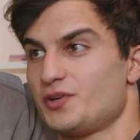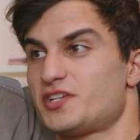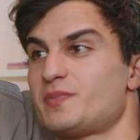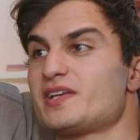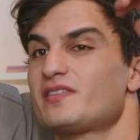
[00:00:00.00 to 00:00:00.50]
Which
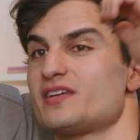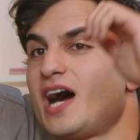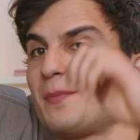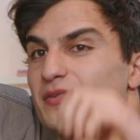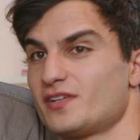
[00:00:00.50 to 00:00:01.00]
is basically the
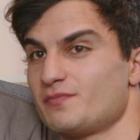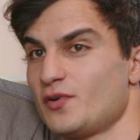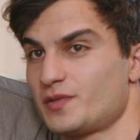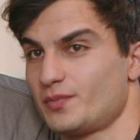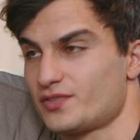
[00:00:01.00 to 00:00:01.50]
opposite of
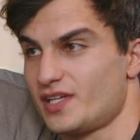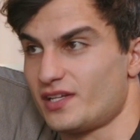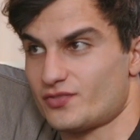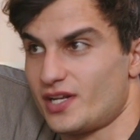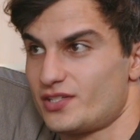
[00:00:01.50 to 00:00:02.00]
most people's
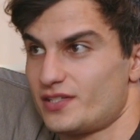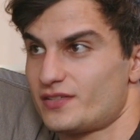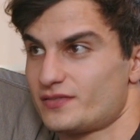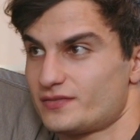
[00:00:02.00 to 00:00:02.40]
dating strategies.